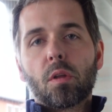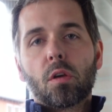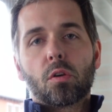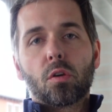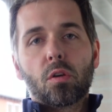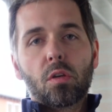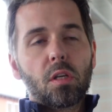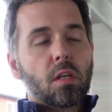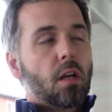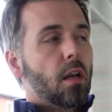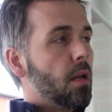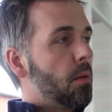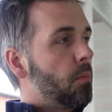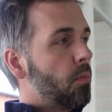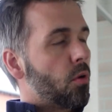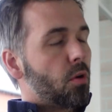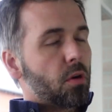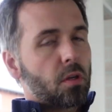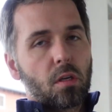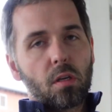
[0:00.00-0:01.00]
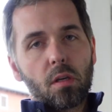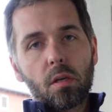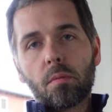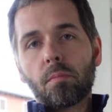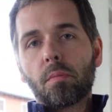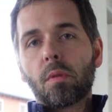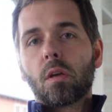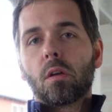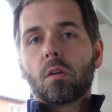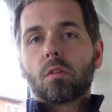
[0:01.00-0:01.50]
you need an employee
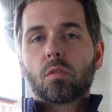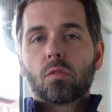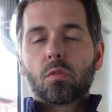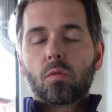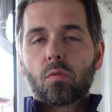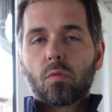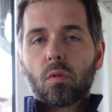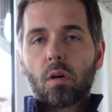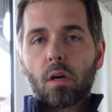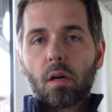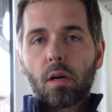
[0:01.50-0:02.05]
to